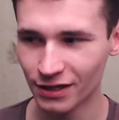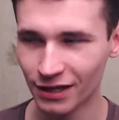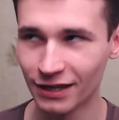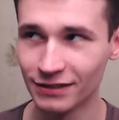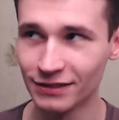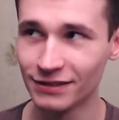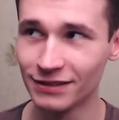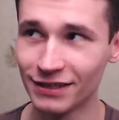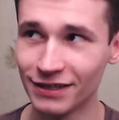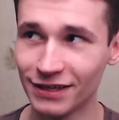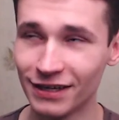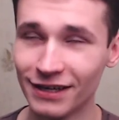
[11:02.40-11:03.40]
And
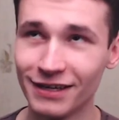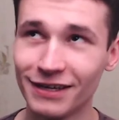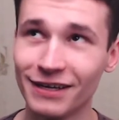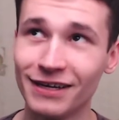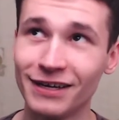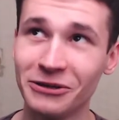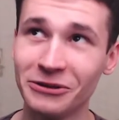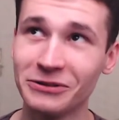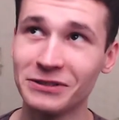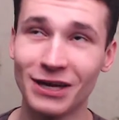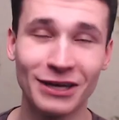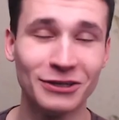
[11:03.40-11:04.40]
uh,
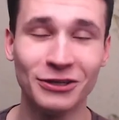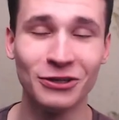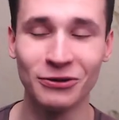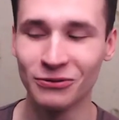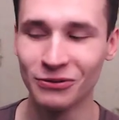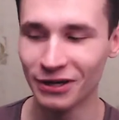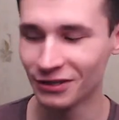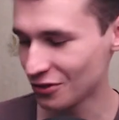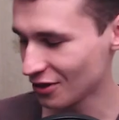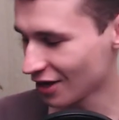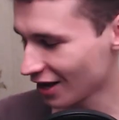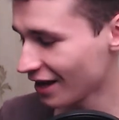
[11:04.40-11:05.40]
also, I don't know
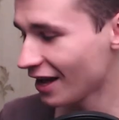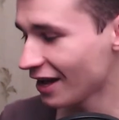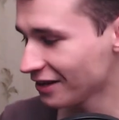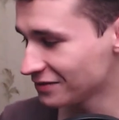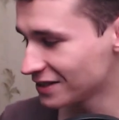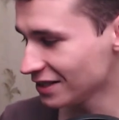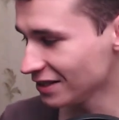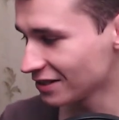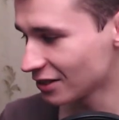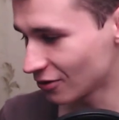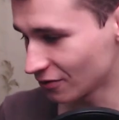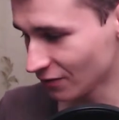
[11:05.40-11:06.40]
anything. I I've seen
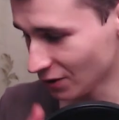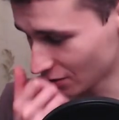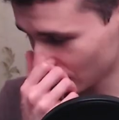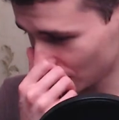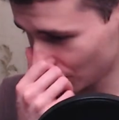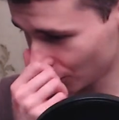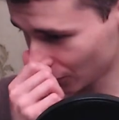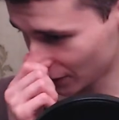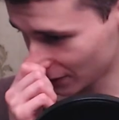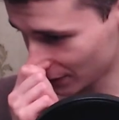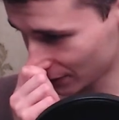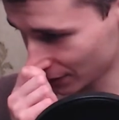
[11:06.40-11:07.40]
her videos. She
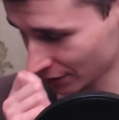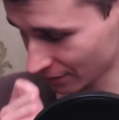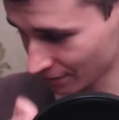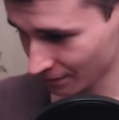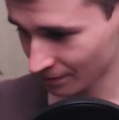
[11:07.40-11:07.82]
was. Uh,